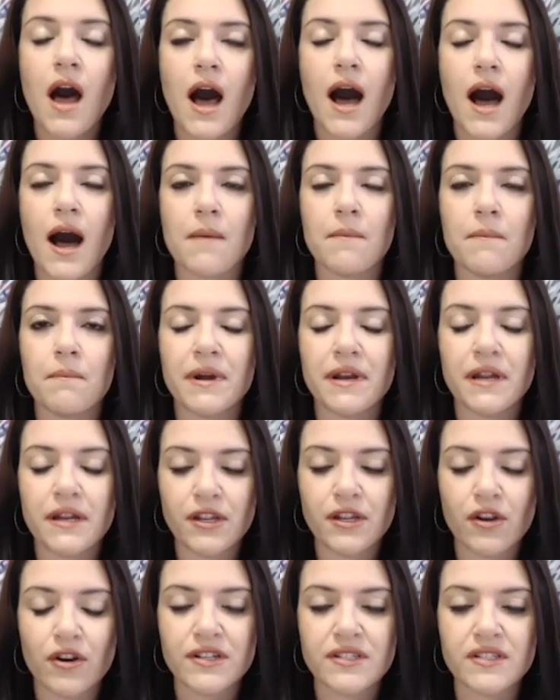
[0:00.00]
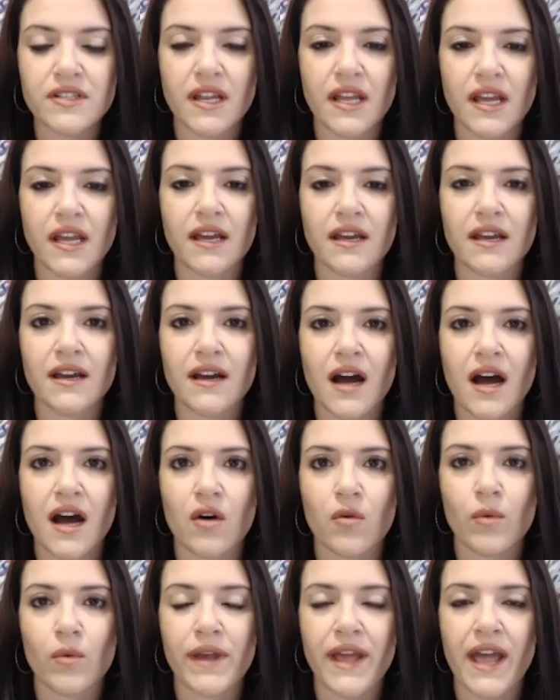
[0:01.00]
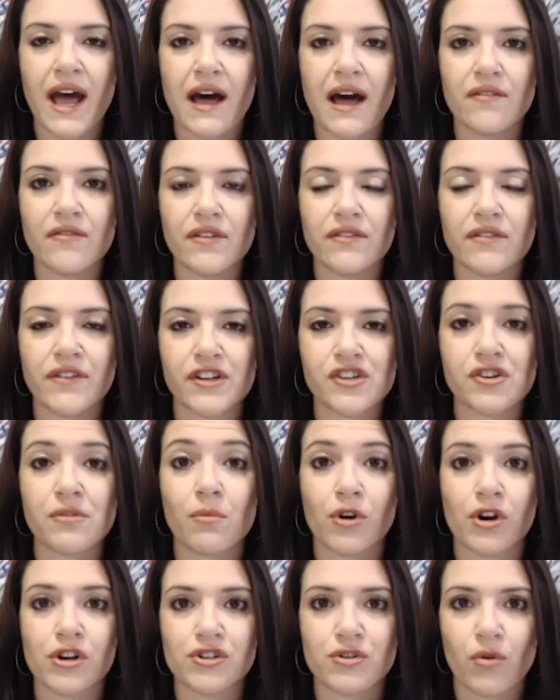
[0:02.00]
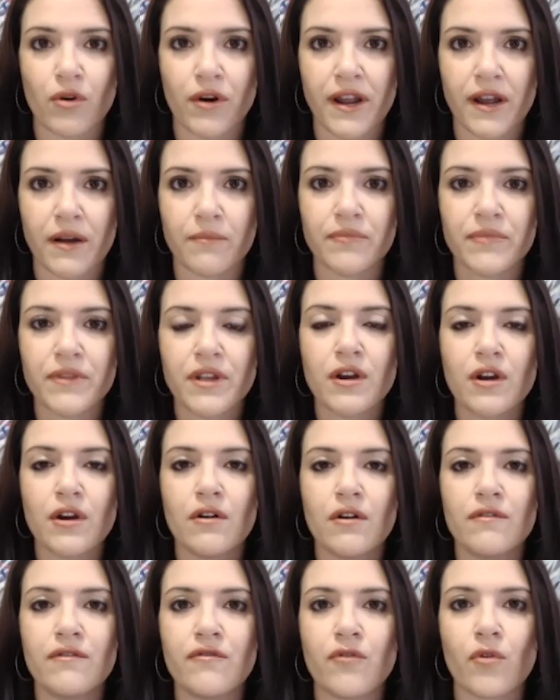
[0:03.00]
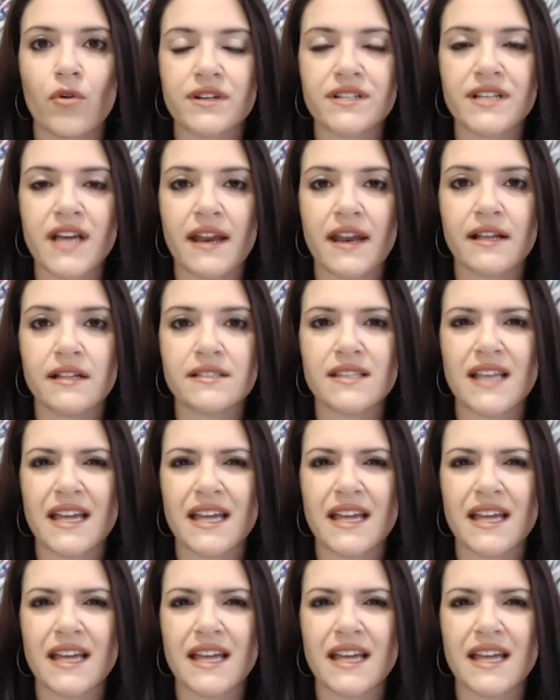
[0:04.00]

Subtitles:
But in New York City, we have an eviction moratorium for tenants.